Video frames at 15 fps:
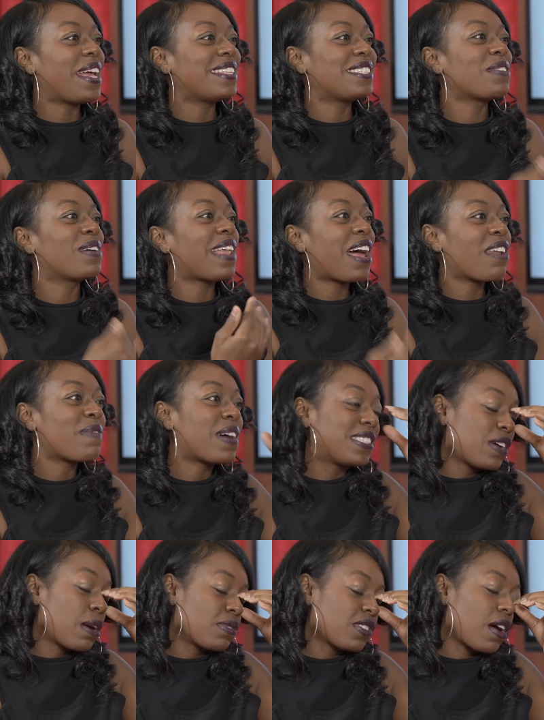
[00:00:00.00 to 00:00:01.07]
And so a lot of my
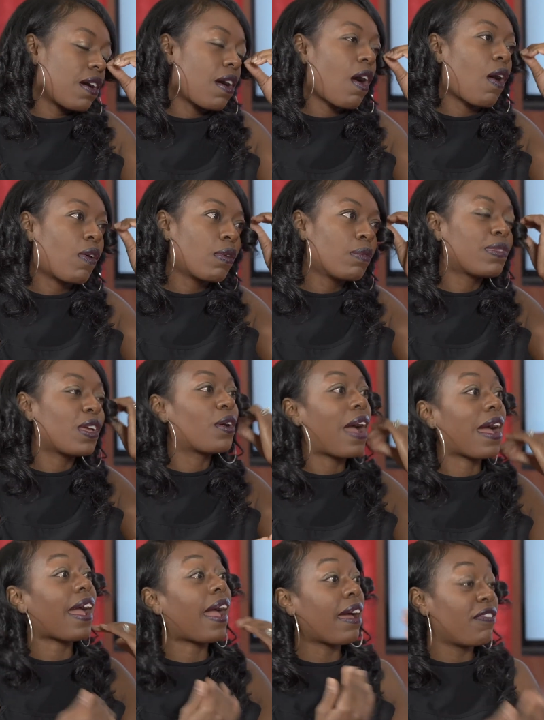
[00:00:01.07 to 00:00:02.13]
soaps are herb.
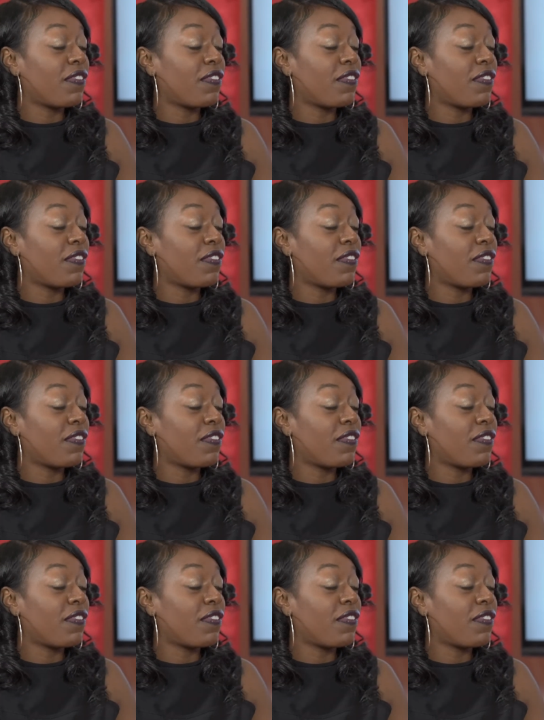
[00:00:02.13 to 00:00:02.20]
I